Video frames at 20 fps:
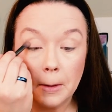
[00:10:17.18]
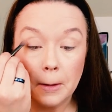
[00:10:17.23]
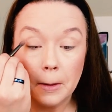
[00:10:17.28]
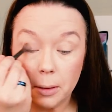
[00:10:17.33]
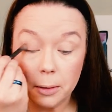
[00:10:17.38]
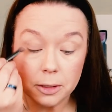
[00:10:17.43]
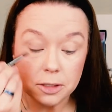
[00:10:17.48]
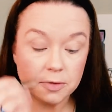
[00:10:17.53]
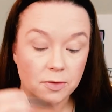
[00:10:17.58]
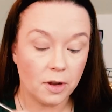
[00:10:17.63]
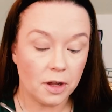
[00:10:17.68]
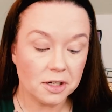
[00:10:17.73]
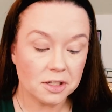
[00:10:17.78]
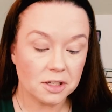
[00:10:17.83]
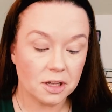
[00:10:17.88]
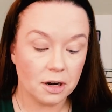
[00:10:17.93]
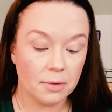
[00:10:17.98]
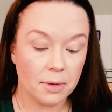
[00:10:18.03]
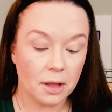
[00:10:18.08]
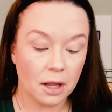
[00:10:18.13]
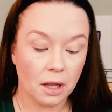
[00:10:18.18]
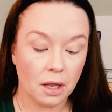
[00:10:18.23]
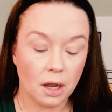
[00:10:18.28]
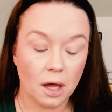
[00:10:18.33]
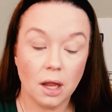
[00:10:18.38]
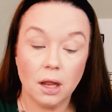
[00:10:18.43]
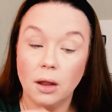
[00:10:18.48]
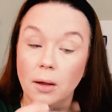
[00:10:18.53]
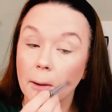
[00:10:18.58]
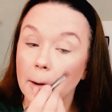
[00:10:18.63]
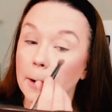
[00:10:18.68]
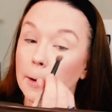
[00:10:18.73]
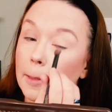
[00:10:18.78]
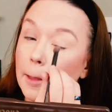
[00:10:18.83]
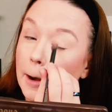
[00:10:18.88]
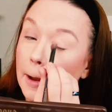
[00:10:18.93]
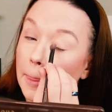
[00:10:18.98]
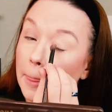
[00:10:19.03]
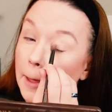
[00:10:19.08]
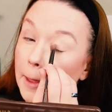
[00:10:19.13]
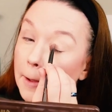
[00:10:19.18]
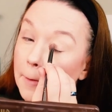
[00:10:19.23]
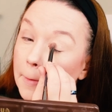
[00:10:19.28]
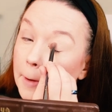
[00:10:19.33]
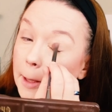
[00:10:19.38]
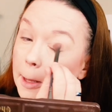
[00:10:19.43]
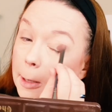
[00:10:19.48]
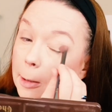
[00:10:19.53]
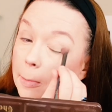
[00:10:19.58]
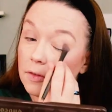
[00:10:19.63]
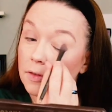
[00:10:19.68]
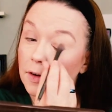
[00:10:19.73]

This vlog's gonna be a lot longer than I thought it was.